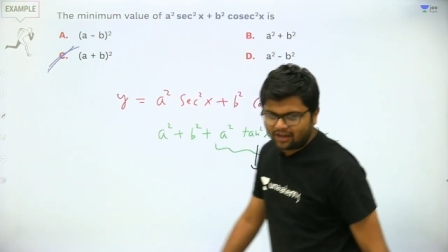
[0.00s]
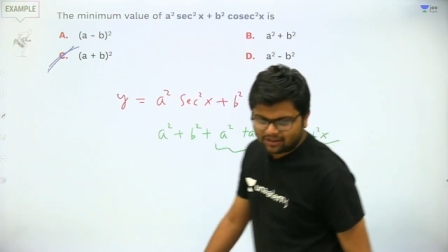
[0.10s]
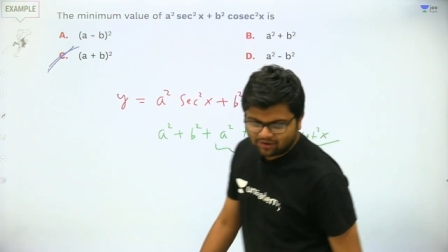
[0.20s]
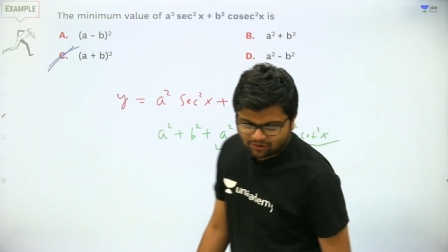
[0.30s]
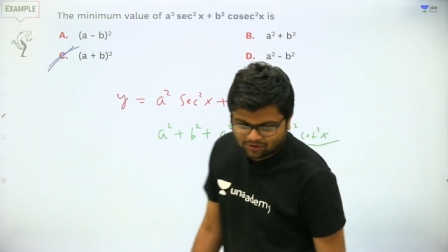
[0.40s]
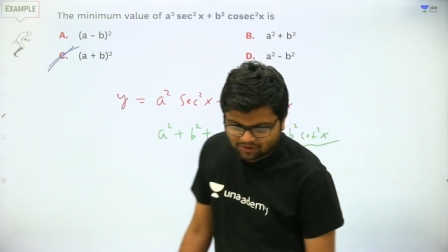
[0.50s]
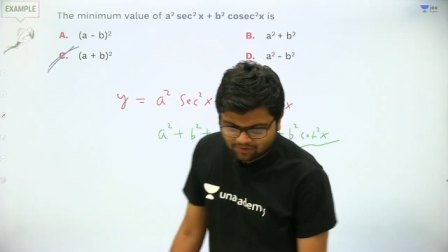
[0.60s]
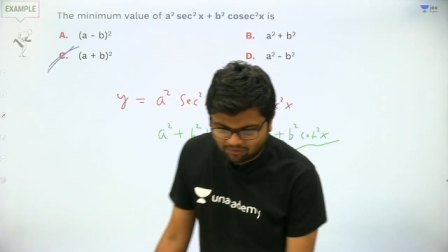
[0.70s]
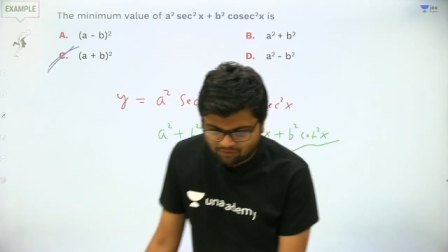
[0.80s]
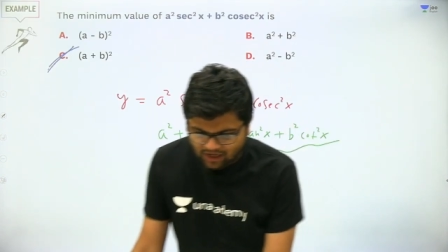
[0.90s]
Very good,
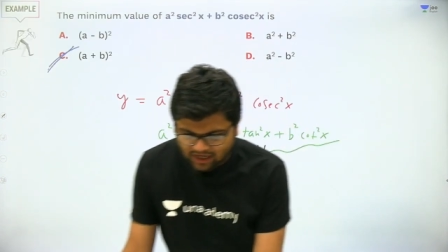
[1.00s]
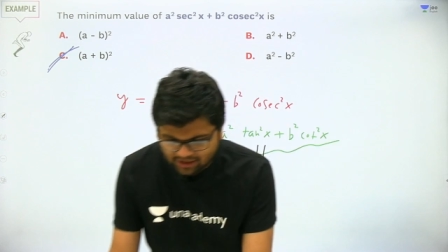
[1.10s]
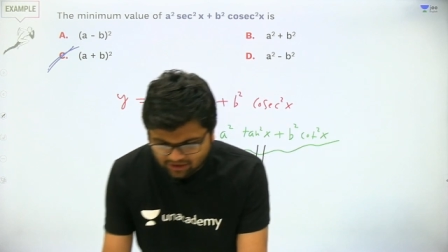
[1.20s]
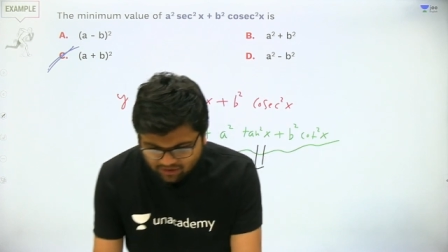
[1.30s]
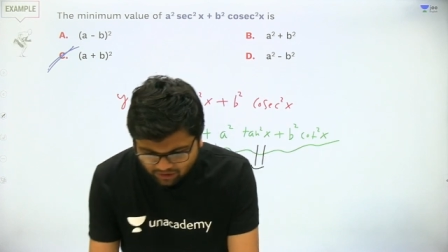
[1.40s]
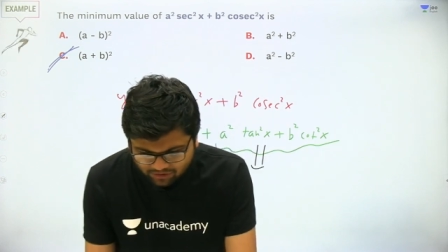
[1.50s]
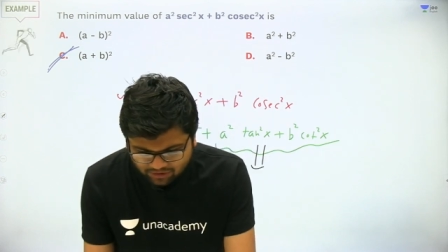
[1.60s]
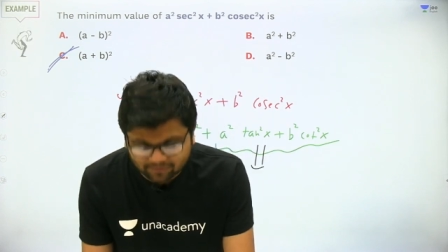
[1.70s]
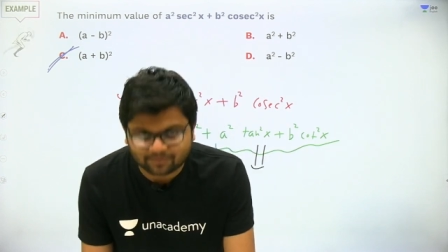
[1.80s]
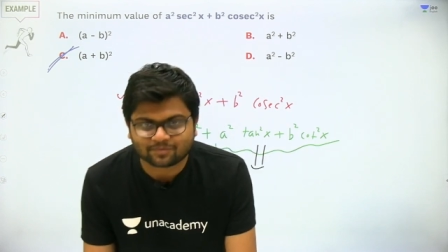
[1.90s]
very
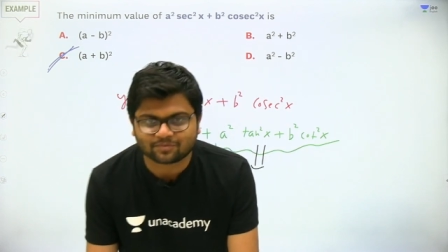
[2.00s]
good.